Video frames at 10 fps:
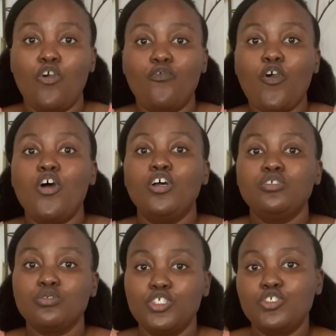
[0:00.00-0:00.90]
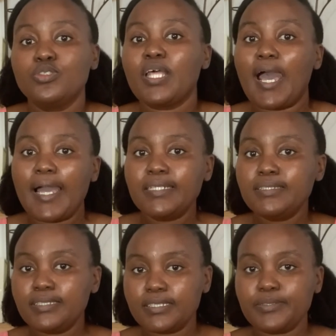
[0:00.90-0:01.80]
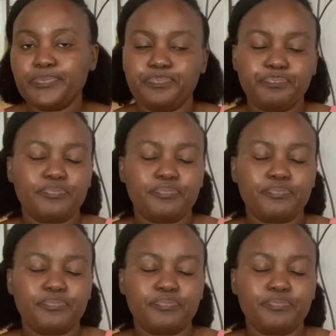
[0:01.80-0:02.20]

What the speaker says: for her to issue the ID.